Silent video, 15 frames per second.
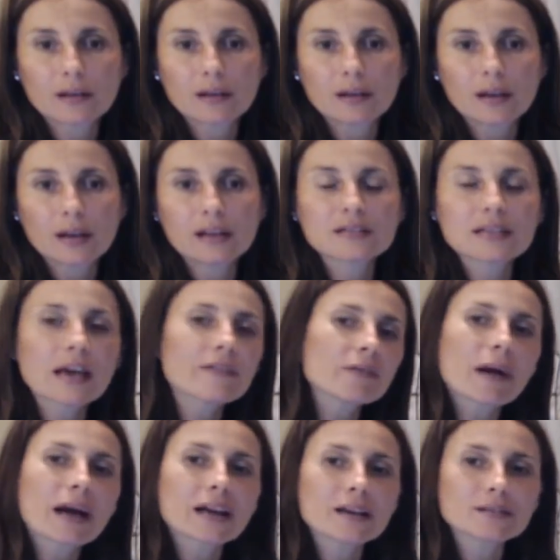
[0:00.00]
Is
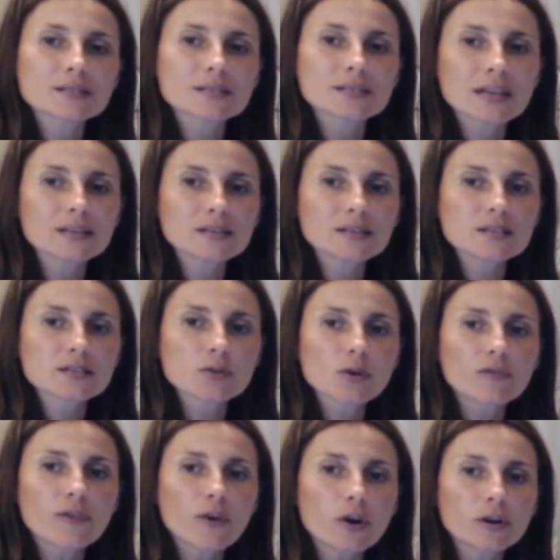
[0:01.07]
everybody understanding this so
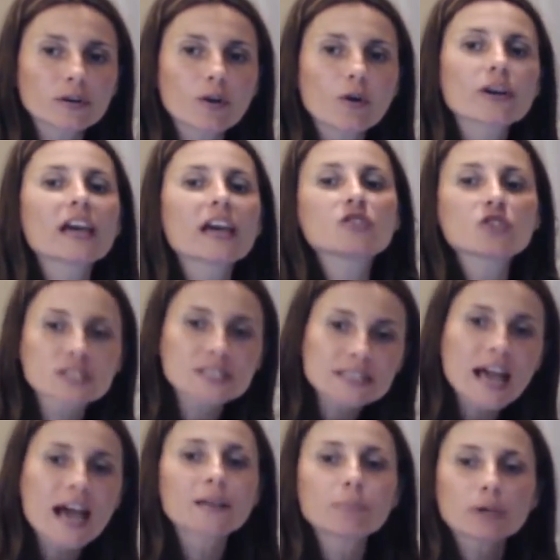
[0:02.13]
far? Okay, just
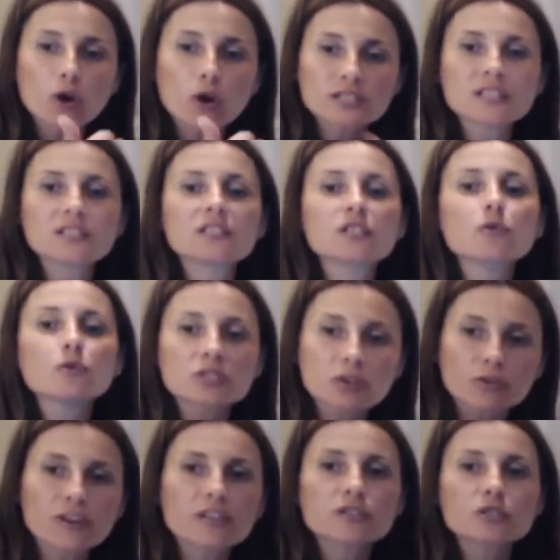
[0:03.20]
now because I see your
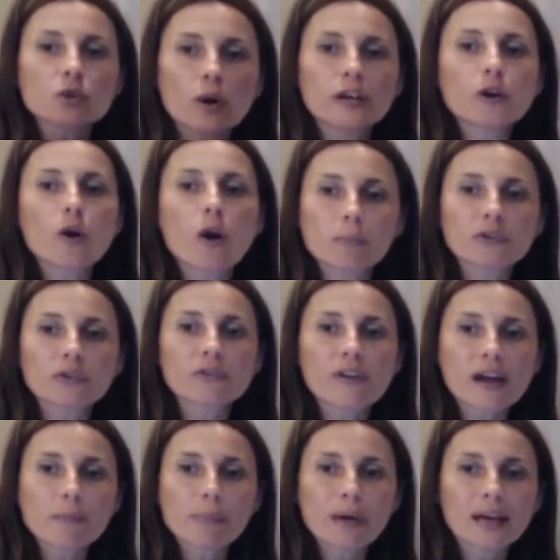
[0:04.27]
screen, so I know I'm on the
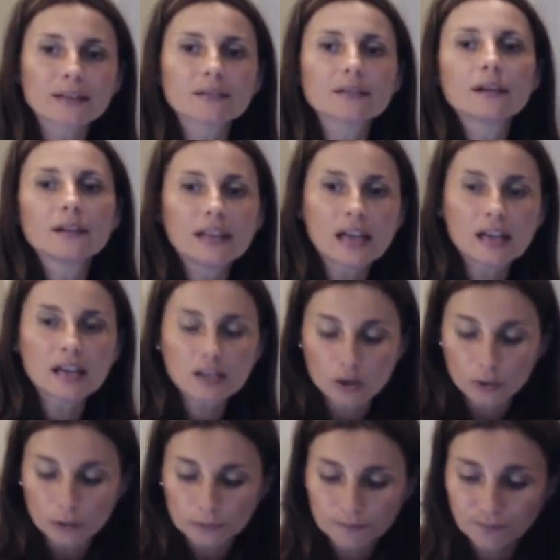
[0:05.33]
right path.
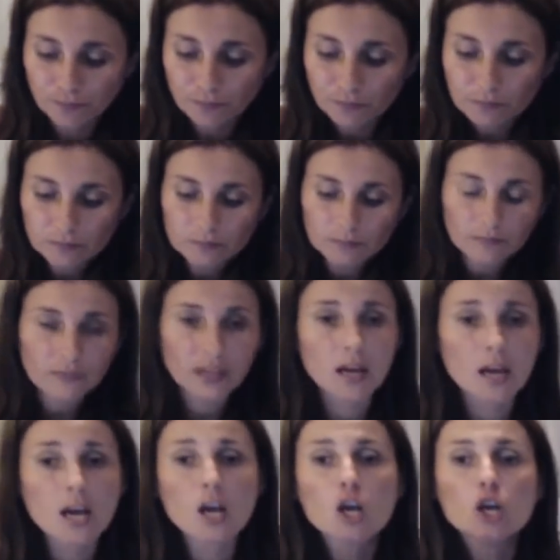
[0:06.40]
Thank you.
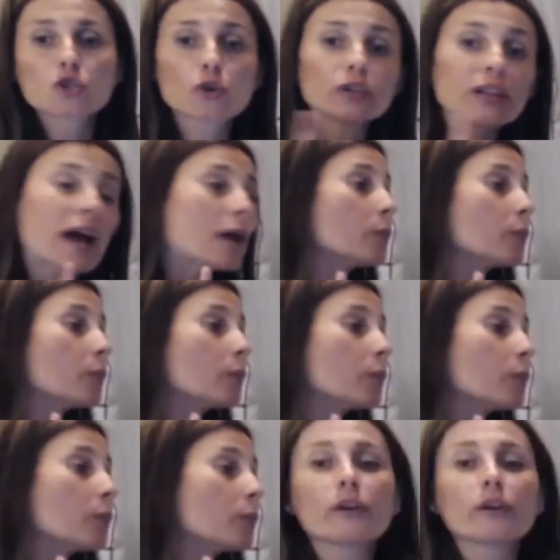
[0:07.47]
So now we're
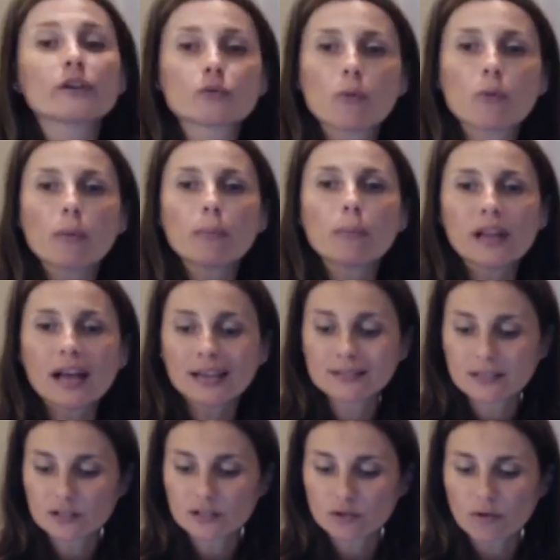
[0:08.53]
going to go into
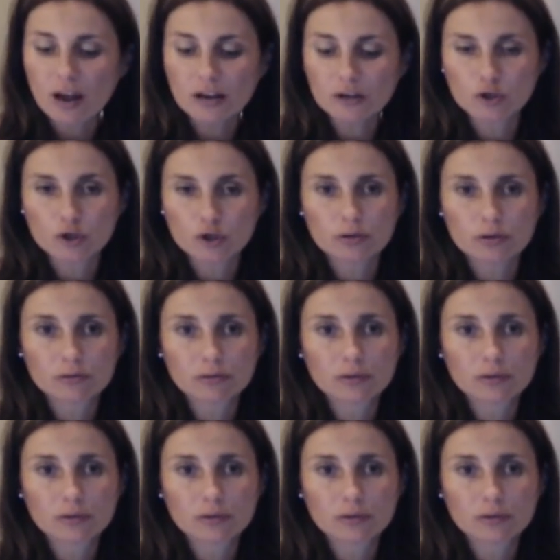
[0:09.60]
mobilizing structure.